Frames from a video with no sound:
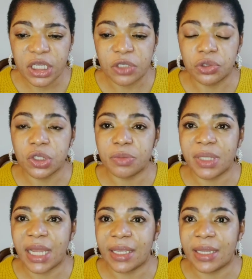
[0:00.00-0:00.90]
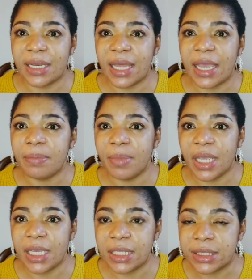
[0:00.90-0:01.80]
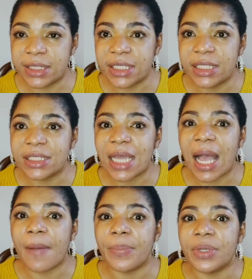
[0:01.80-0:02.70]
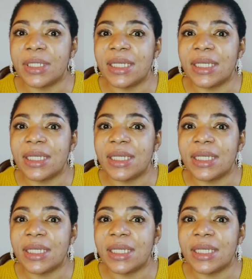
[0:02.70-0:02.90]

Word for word: it just be like a nightmare. It didn't happen.